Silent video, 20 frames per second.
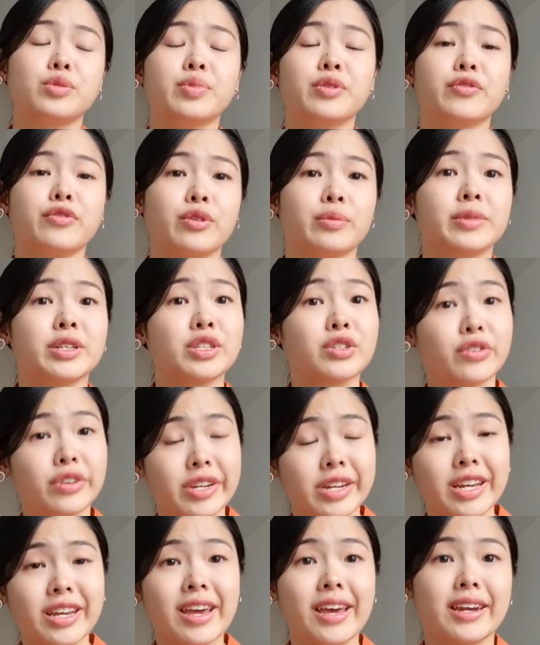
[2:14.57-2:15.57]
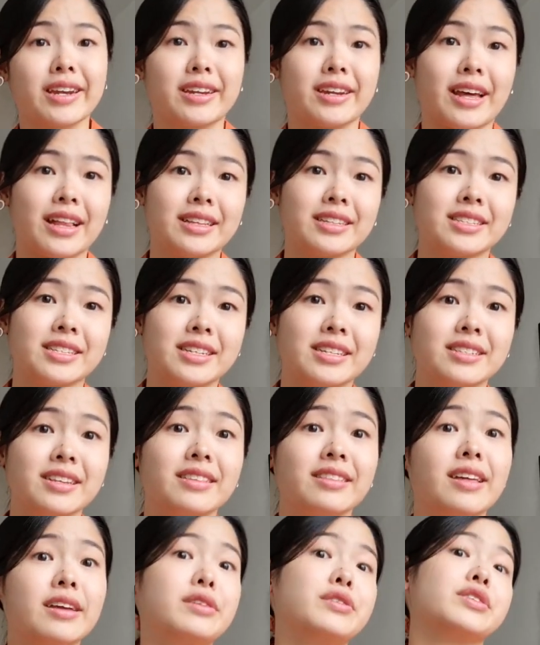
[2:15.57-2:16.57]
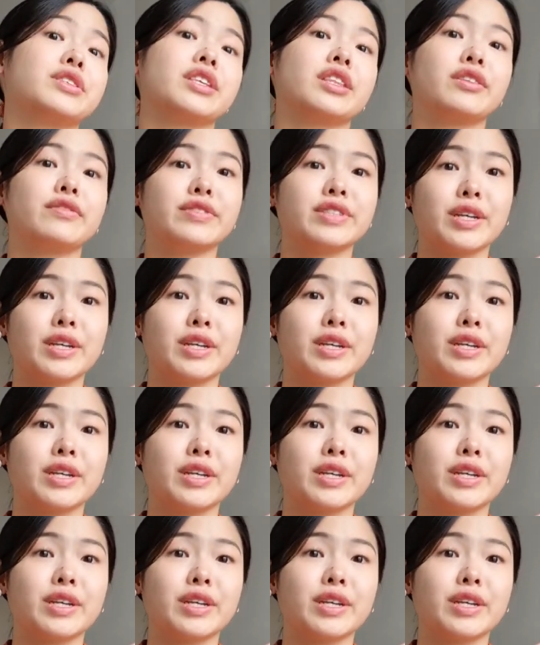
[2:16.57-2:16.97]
You perform the screening and analysis, and then you send the